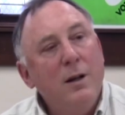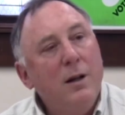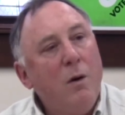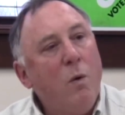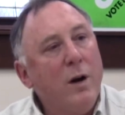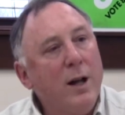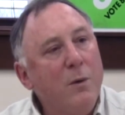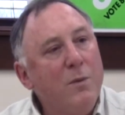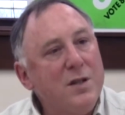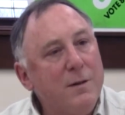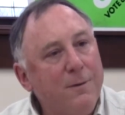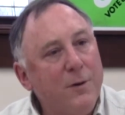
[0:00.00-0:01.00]
Oregon
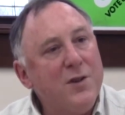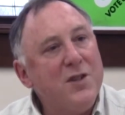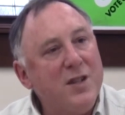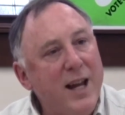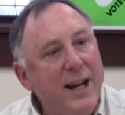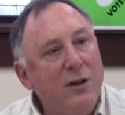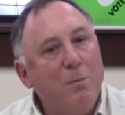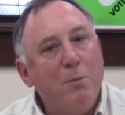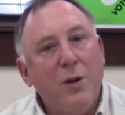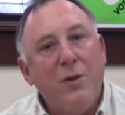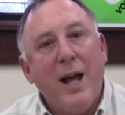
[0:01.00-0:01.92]
was the first state to put